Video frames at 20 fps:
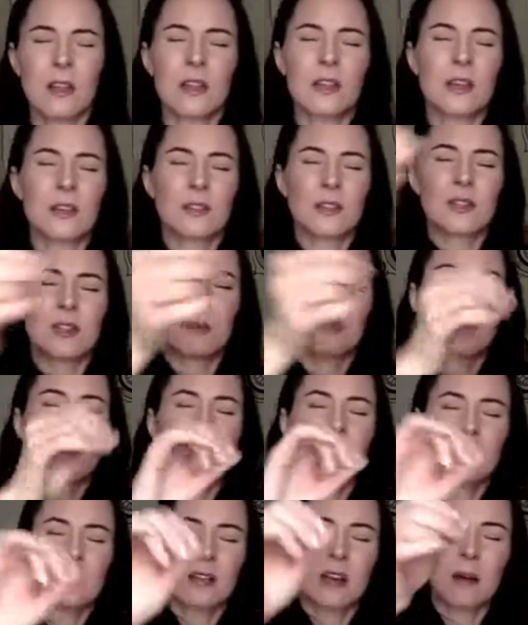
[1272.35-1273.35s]
There's
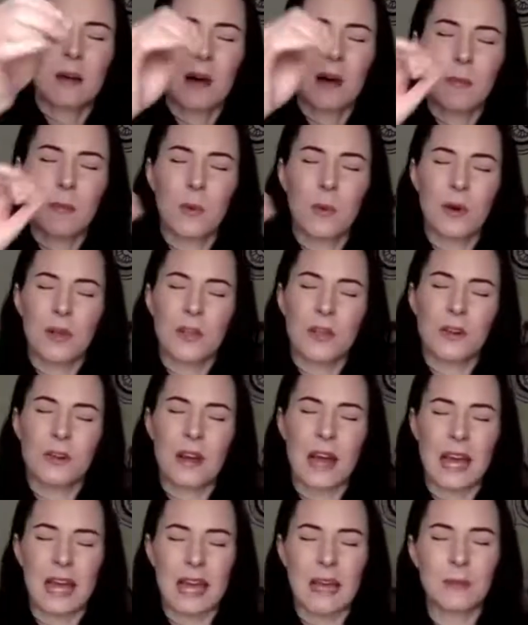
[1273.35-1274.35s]
something that's come up where they're
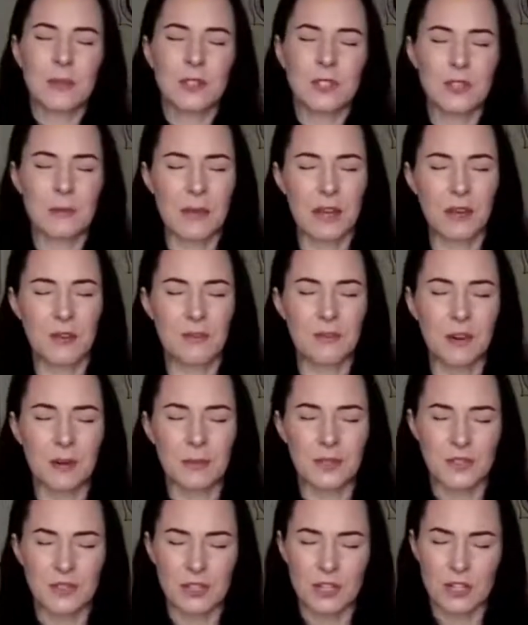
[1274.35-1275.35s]
not able to make a
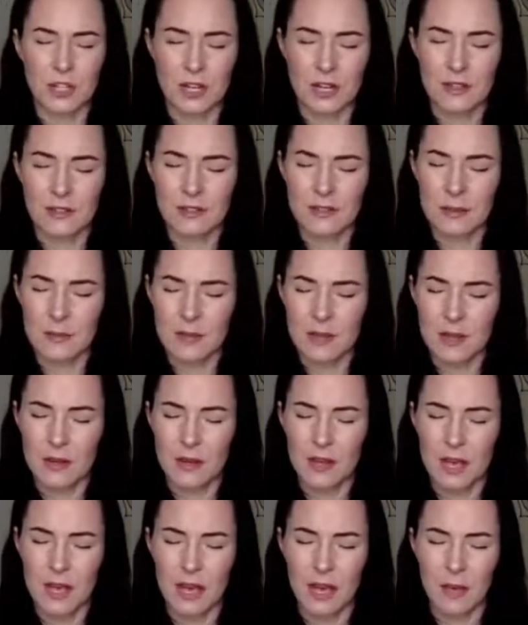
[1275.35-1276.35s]
firm decision on something
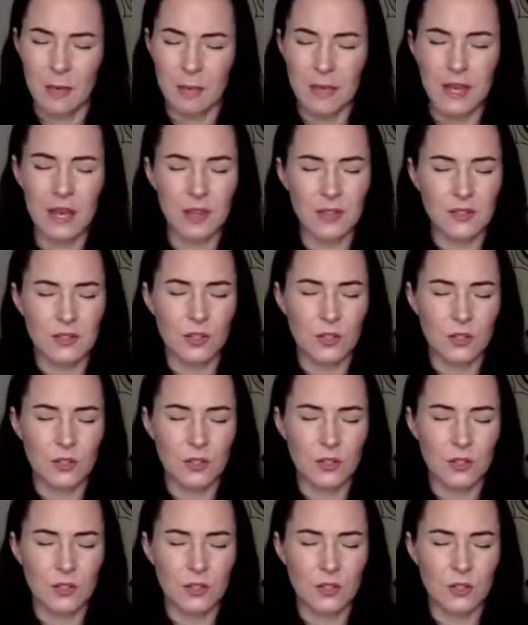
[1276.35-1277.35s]
because they're
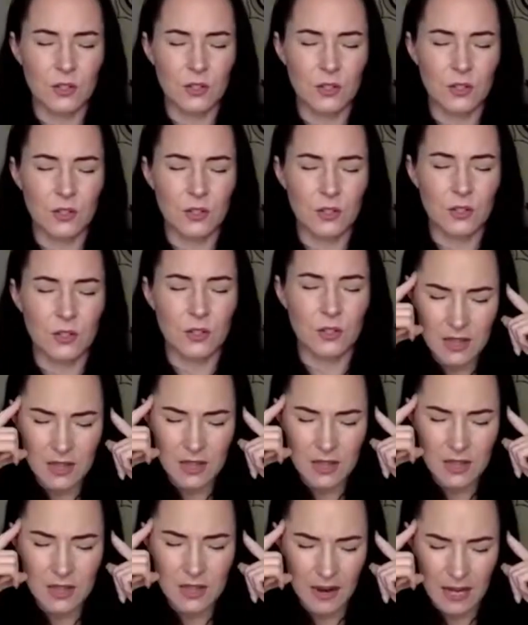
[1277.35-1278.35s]
too
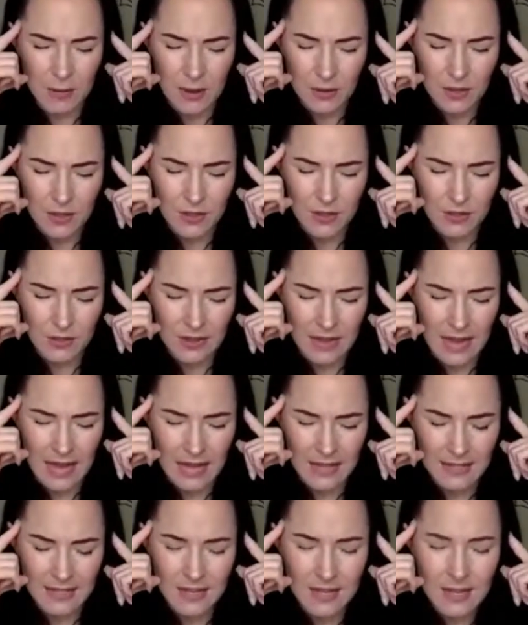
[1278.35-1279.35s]
in their head about it. They're
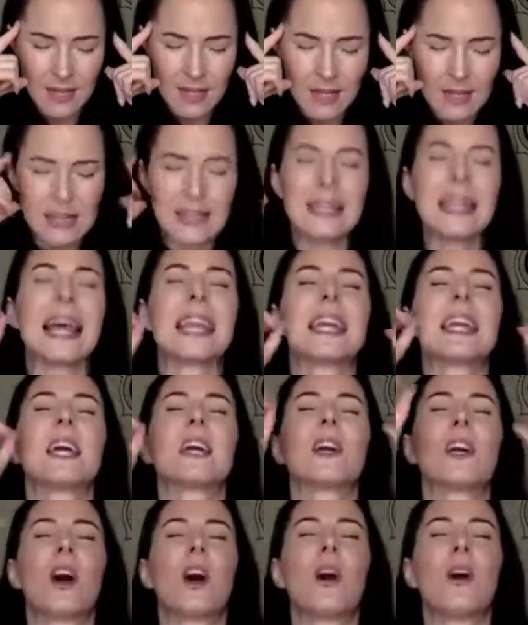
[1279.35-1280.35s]
not
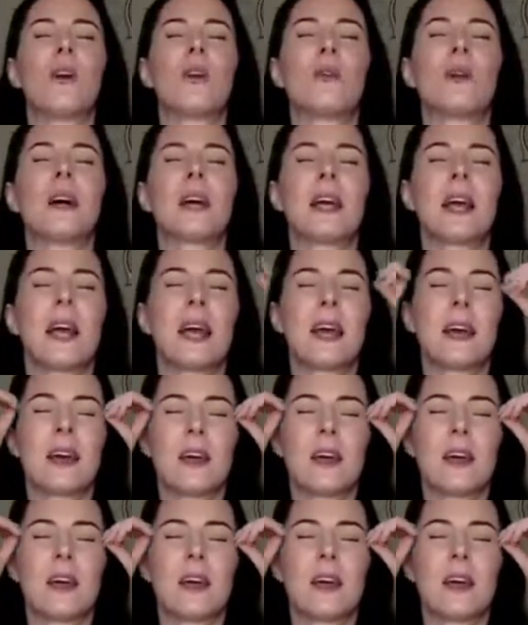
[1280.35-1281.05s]
letting it go.